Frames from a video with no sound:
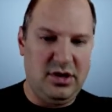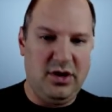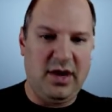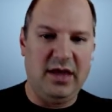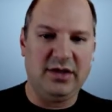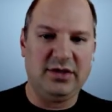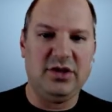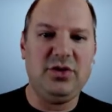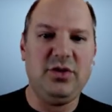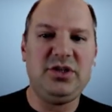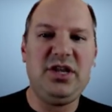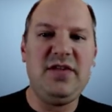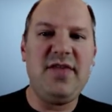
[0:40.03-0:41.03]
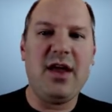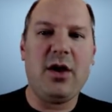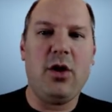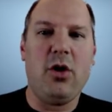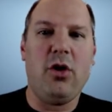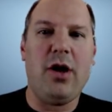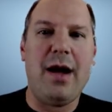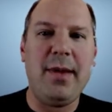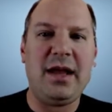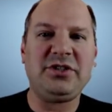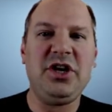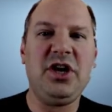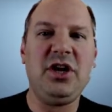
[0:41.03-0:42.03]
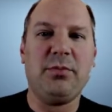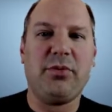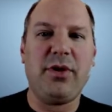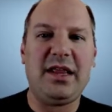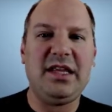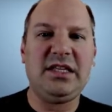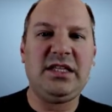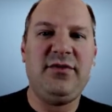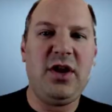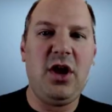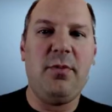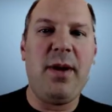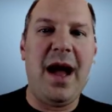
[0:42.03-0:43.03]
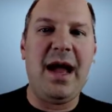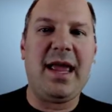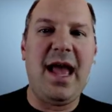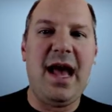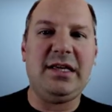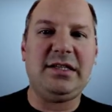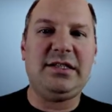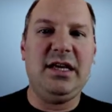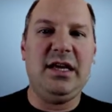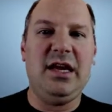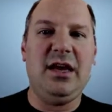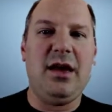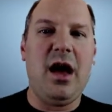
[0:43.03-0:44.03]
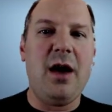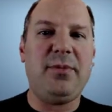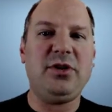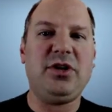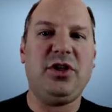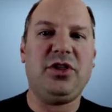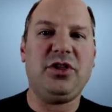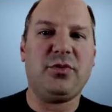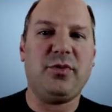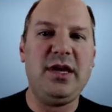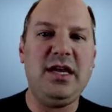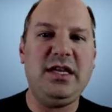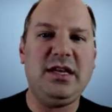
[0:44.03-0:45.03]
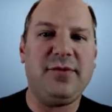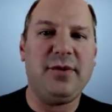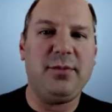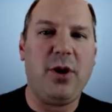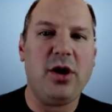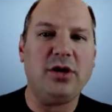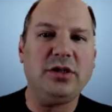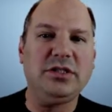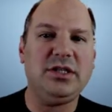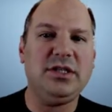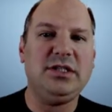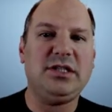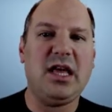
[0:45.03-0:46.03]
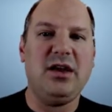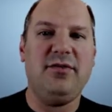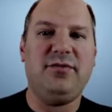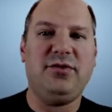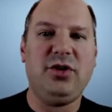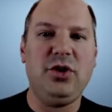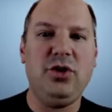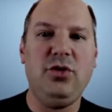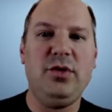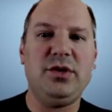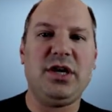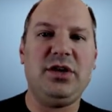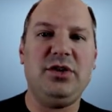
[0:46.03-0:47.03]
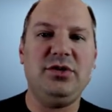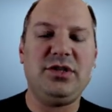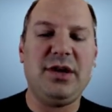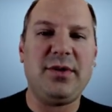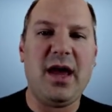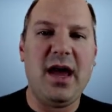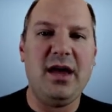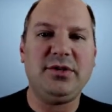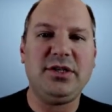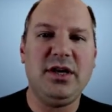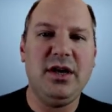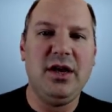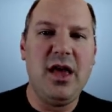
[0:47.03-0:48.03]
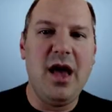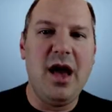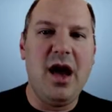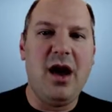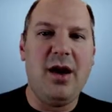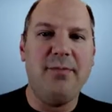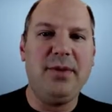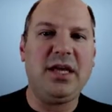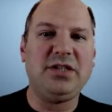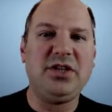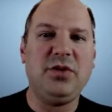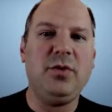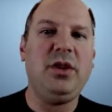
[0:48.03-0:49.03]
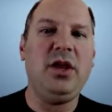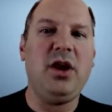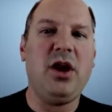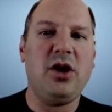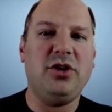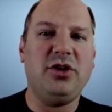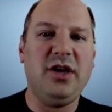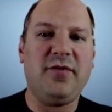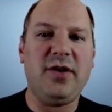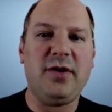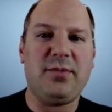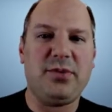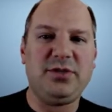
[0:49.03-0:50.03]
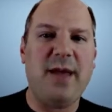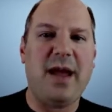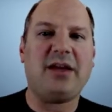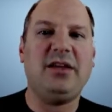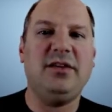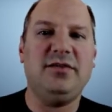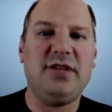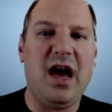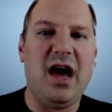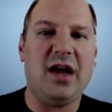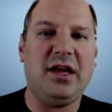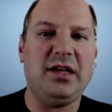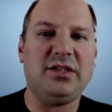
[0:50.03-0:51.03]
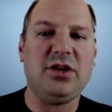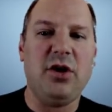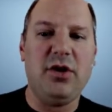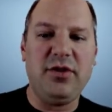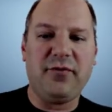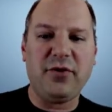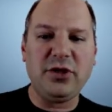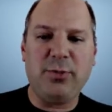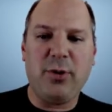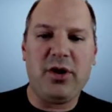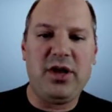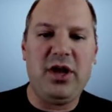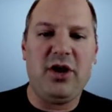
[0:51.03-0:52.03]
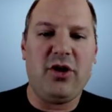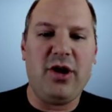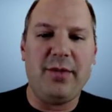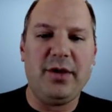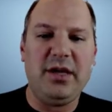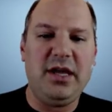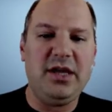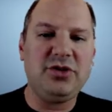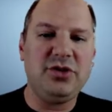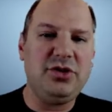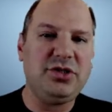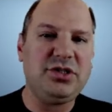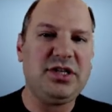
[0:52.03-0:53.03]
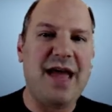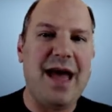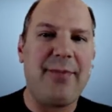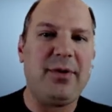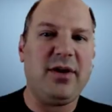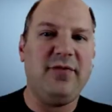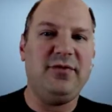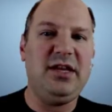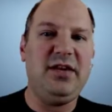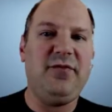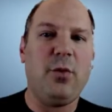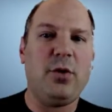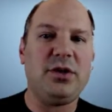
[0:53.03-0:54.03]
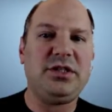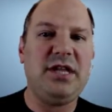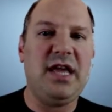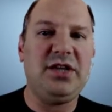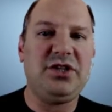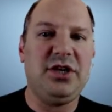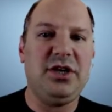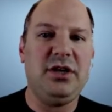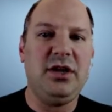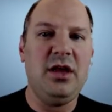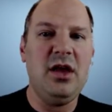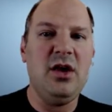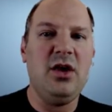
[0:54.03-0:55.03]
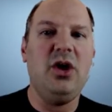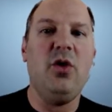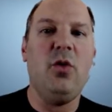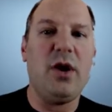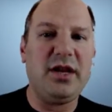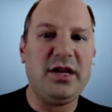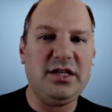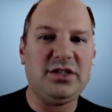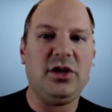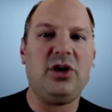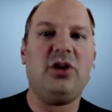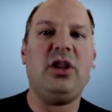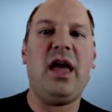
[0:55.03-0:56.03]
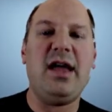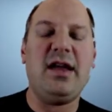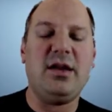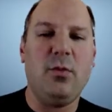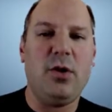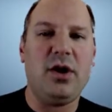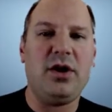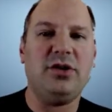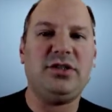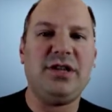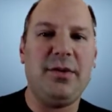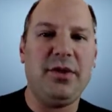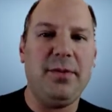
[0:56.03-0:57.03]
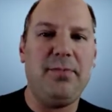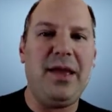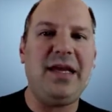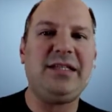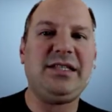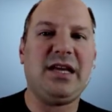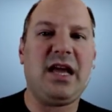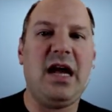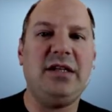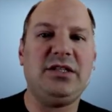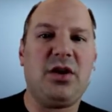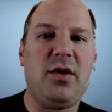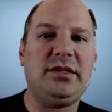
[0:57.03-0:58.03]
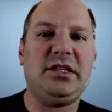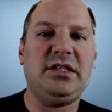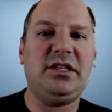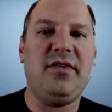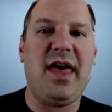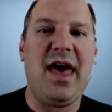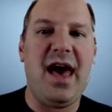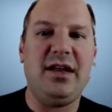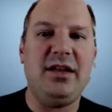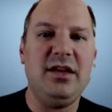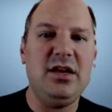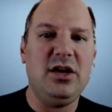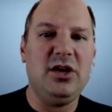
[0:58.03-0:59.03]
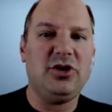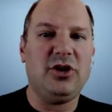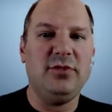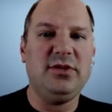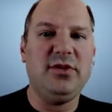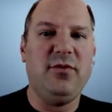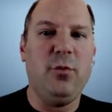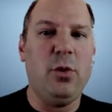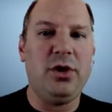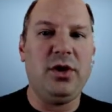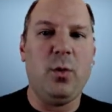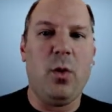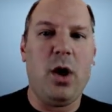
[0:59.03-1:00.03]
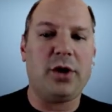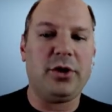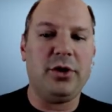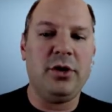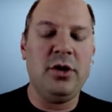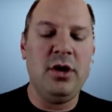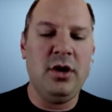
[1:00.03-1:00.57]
Okay, so to achieve that goal, I'm actually going to break this video podcast up into 3 different parts instead of 2, which I do sometimes, because they really are different perspectives on it. So in the first part here, I'm going to introduce the topic of deforestation, what it has looked like, and what are some of the basic consequences of that in terms of wood and water.